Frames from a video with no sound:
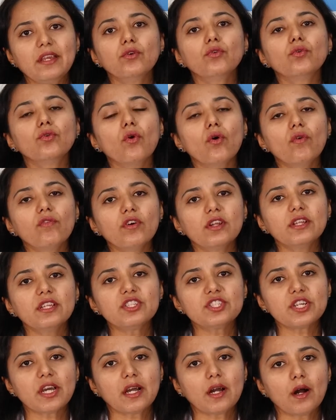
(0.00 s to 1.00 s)
you go for the
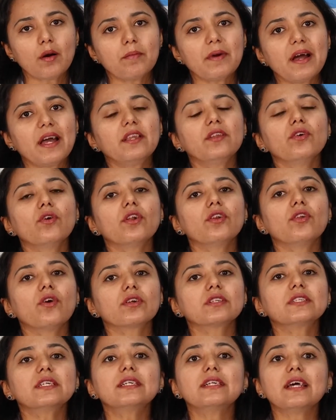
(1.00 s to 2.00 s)
checkup and your
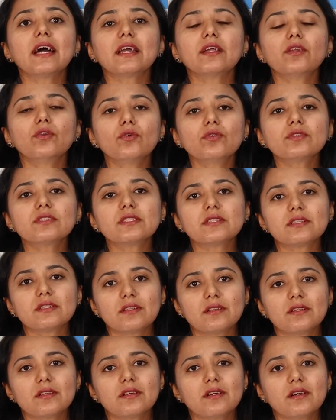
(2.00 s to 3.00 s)
doctor diagnose
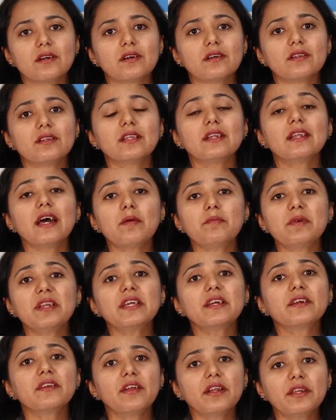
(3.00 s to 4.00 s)
the
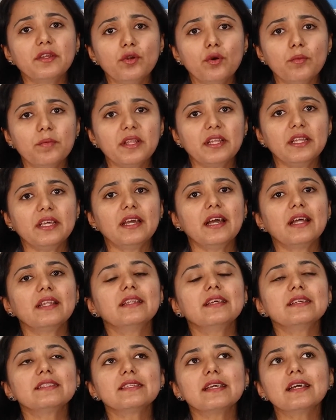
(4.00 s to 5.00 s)
diabetic retinopathy and
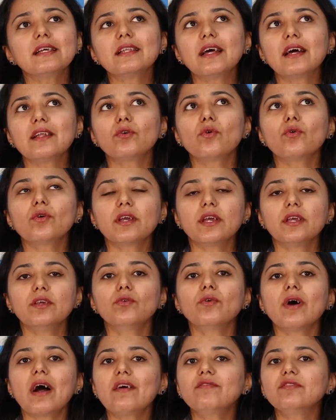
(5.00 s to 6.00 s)
they say that okay,
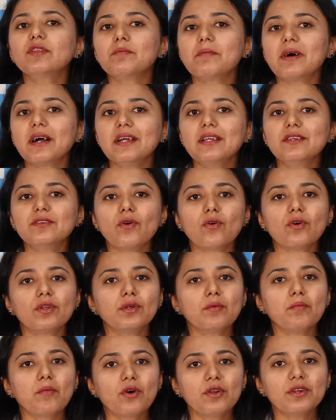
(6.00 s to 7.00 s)
you have the mild or
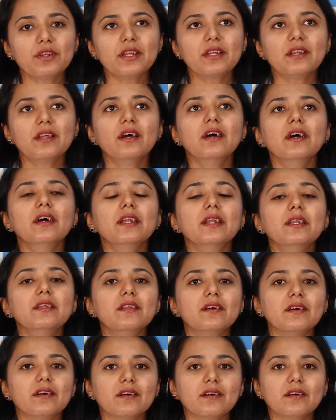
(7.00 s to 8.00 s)
the moderate
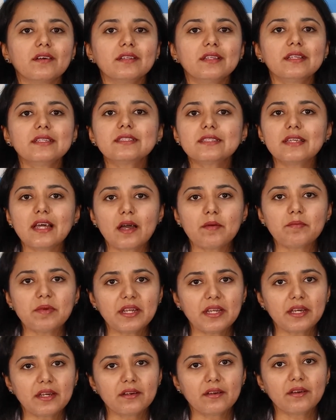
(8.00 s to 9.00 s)
this
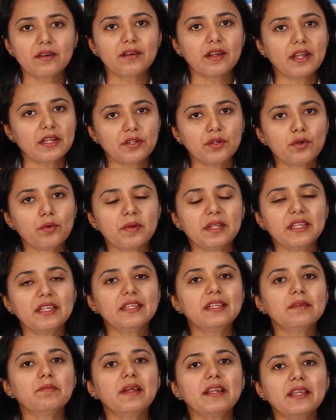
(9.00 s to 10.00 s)
diabetic
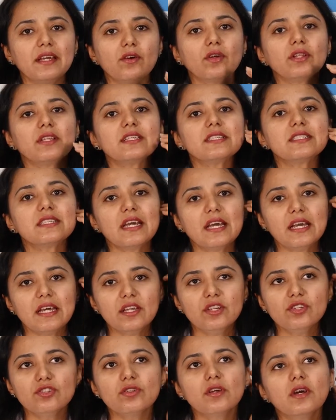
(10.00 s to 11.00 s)
retinopathy, depending on the
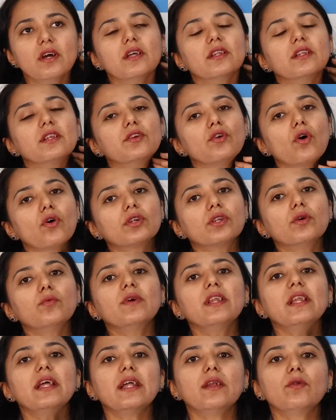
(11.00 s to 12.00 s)
stage, the doctor
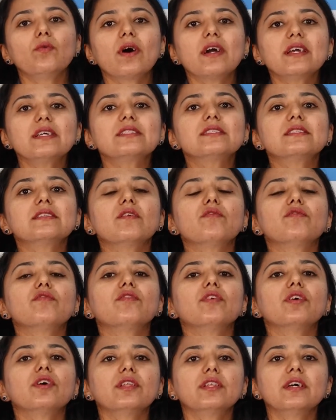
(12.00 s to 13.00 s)
will advise the
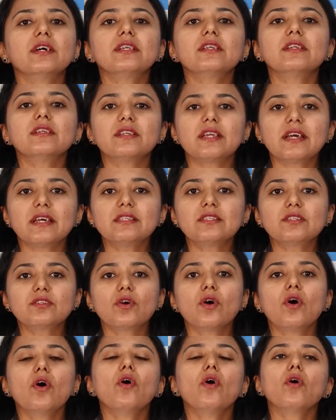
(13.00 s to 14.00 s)
further test.
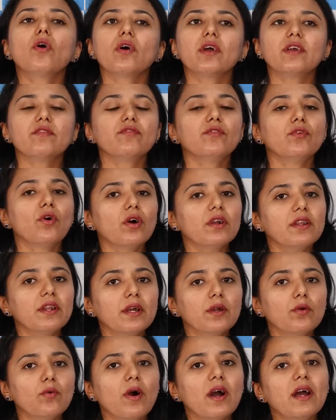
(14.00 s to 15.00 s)
If not
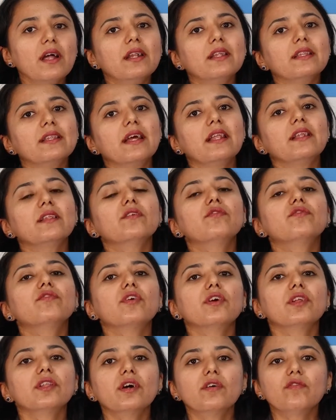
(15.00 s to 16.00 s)
required, then the
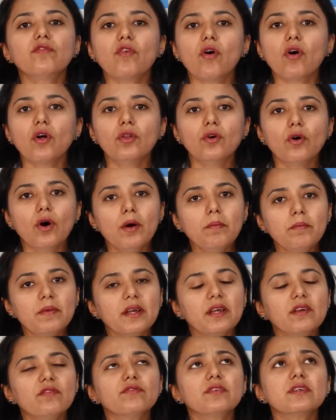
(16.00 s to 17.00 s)
further follow-up.
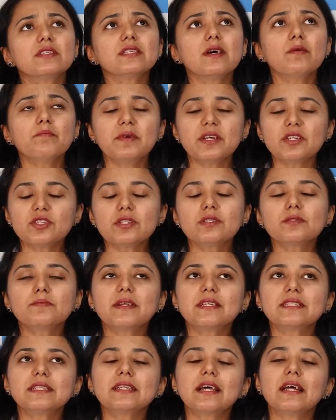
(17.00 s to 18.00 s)
If some patients
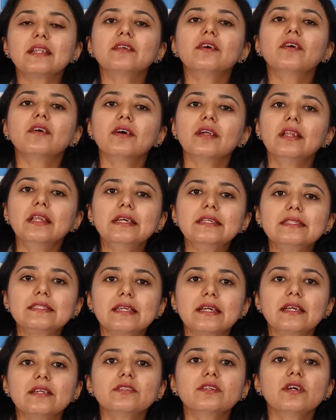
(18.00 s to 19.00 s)
present at the early
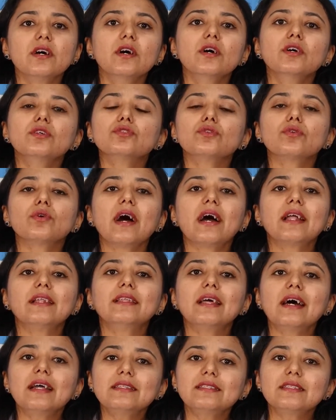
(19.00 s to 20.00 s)
stage, so at
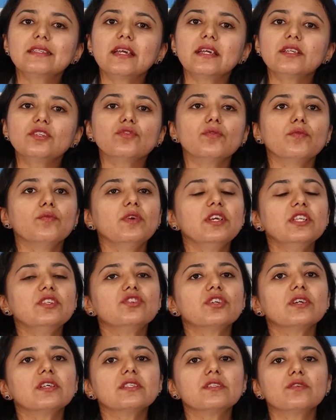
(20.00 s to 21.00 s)
that stage we
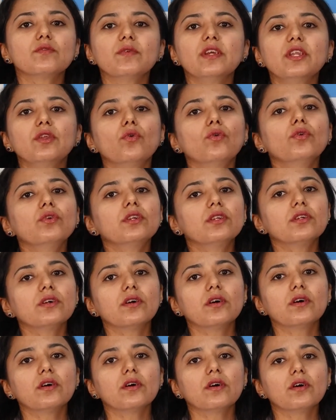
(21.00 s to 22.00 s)
don't
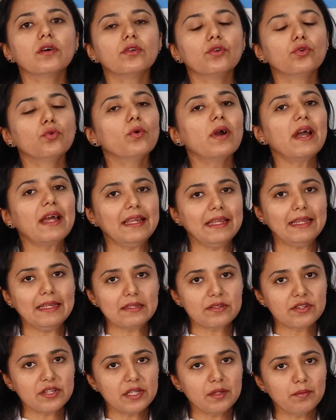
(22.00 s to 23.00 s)
do any
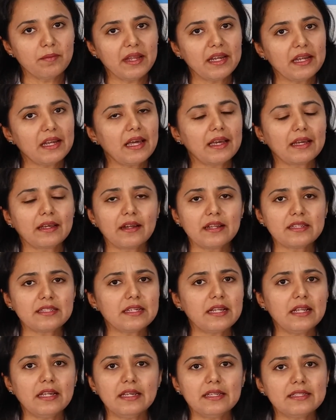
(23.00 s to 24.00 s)
treatment like
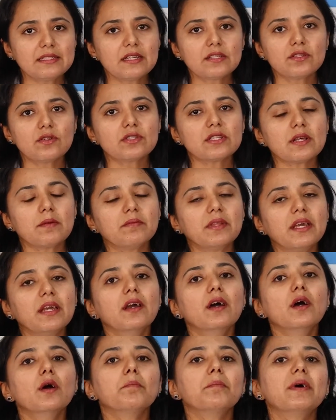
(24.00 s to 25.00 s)
retinal lasers or something,
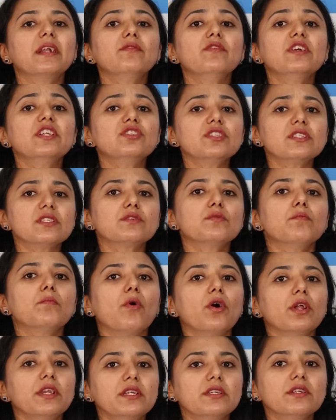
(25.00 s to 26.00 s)
but we just
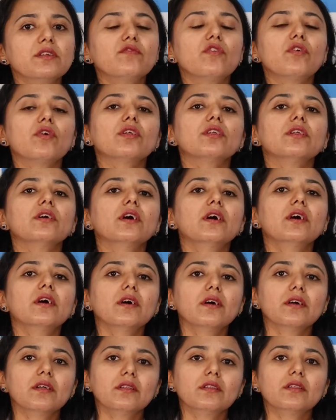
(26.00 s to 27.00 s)
monitor for
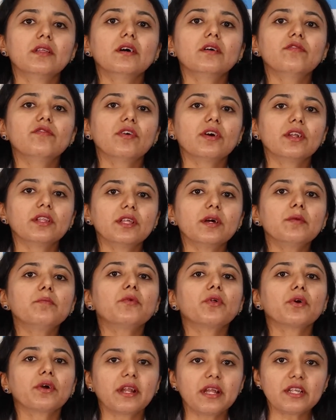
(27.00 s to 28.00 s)
the further
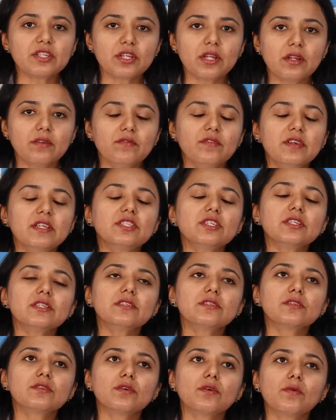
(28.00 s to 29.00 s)
progression. We
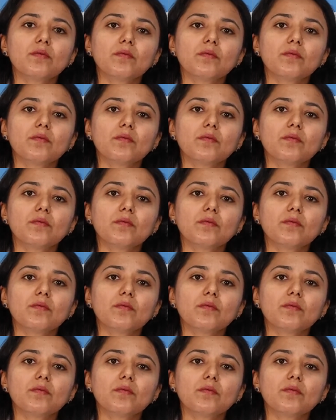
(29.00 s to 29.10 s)
just